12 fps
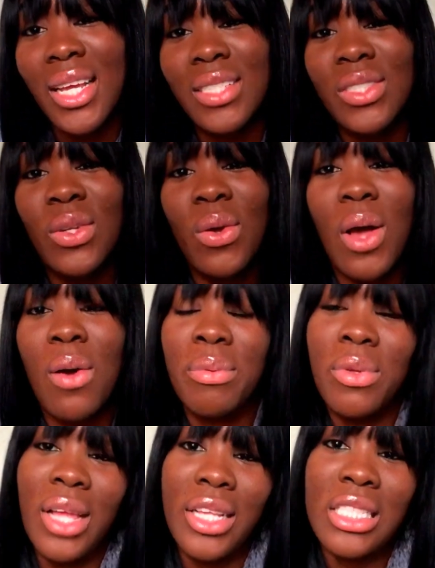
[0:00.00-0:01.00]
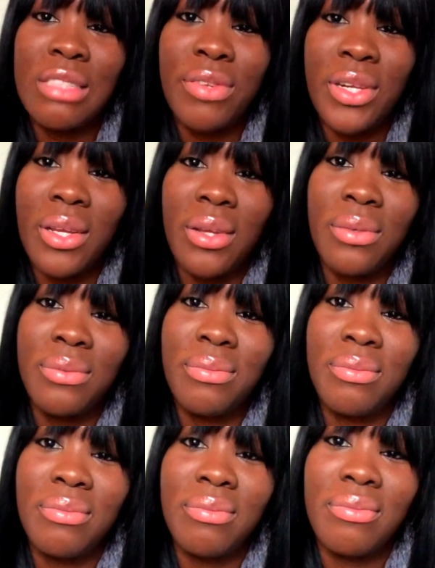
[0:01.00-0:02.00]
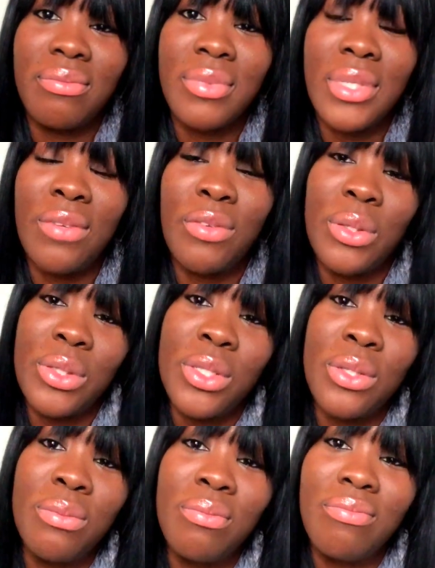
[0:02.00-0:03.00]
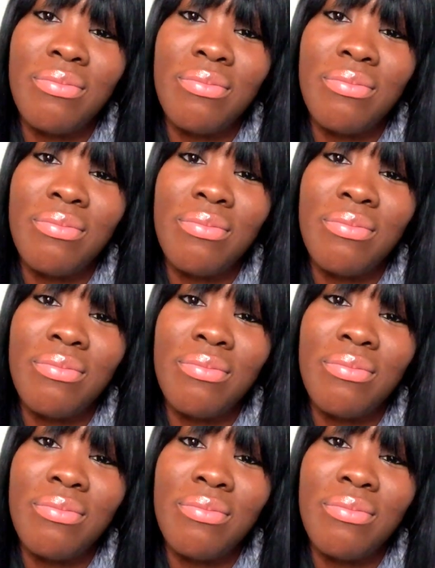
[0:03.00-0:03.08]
So I hope you like this video. If you do,